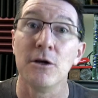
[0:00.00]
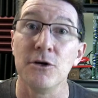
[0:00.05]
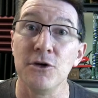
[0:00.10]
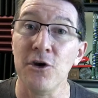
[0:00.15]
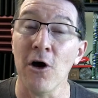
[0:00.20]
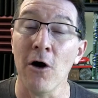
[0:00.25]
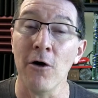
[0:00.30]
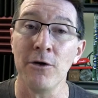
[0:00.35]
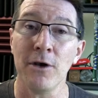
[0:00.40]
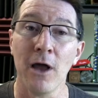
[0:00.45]

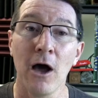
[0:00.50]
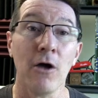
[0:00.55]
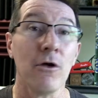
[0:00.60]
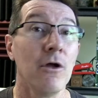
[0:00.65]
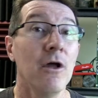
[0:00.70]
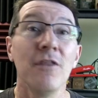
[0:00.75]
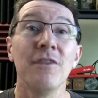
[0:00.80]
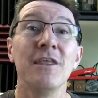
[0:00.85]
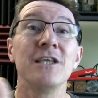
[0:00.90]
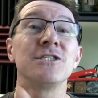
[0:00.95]
Don't know.
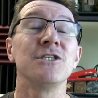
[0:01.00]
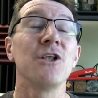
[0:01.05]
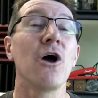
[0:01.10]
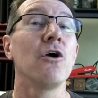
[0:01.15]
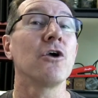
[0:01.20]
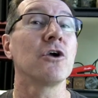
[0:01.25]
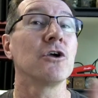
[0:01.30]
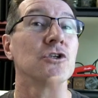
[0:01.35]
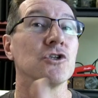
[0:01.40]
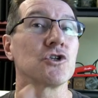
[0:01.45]
There's
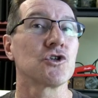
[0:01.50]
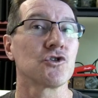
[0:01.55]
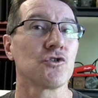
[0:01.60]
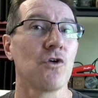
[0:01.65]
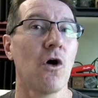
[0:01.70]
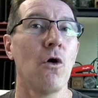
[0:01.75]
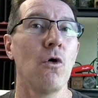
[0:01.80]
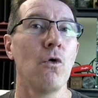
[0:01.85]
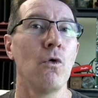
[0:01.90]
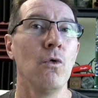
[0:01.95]
no
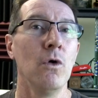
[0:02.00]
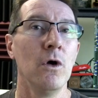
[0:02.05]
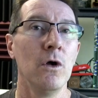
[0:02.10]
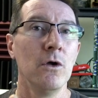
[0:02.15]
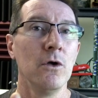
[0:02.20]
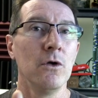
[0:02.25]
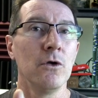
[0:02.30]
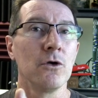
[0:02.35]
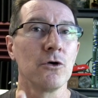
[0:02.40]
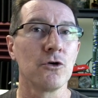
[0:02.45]
control
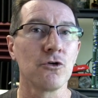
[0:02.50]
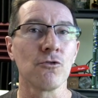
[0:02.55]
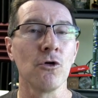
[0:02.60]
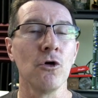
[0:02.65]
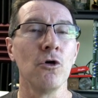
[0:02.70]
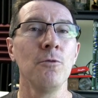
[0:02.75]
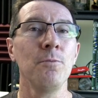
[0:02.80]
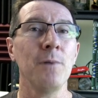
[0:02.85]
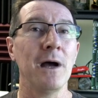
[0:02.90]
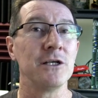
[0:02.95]

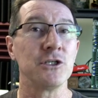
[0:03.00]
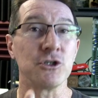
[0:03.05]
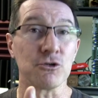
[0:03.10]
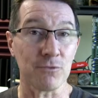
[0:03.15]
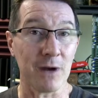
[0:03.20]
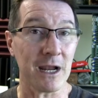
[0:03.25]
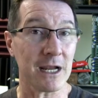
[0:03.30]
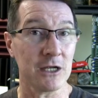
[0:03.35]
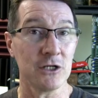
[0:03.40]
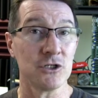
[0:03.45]
group, a
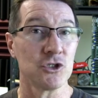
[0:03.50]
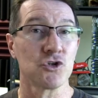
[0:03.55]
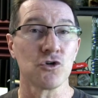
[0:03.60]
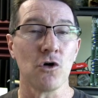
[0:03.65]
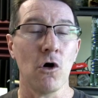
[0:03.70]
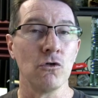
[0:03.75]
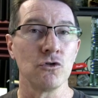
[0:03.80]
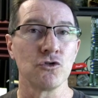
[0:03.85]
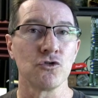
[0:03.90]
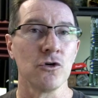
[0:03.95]
direct
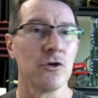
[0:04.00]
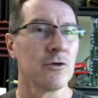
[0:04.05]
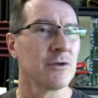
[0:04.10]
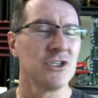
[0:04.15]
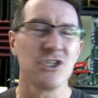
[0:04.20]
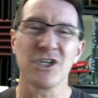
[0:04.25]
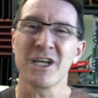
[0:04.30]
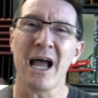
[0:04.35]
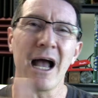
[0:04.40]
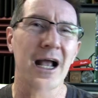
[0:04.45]
control group, because
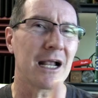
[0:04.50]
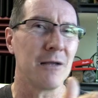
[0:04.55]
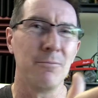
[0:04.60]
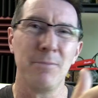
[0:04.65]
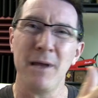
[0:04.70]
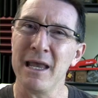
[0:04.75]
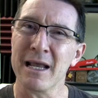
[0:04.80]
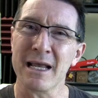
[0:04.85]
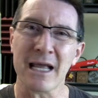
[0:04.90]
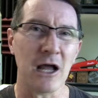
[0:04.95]
you can't
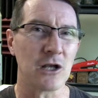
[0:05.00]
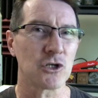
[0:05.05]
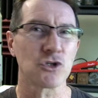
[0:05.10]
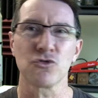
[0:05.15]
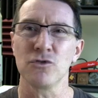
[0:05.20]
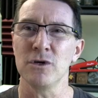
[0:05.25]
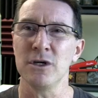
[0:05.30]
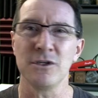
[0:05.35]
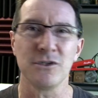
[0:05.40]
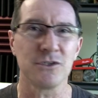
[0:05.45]
compare
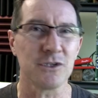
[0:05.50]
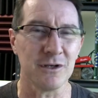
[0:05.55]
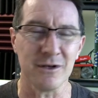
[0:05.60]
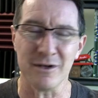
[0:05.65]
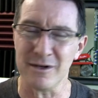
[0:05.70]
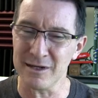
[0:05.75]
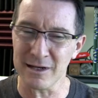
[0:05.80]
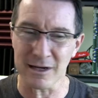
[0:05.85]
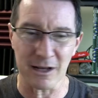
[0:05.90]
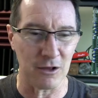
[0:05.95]
countries
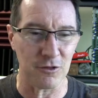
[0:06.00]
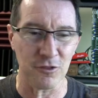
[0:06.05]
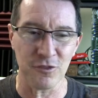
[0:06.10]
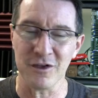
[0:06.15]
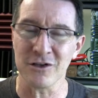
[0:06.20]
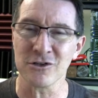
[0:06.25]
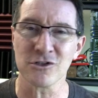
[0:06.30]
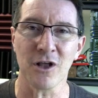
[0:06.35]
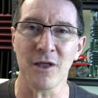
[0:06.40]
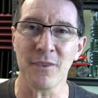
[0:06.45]
and,
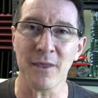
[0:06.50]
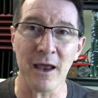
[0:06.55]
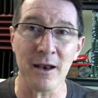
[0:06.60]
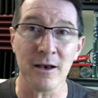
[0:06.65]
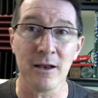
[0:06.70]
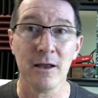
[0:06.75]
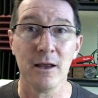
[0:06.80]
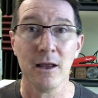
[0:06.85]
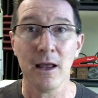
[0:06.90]
things like that.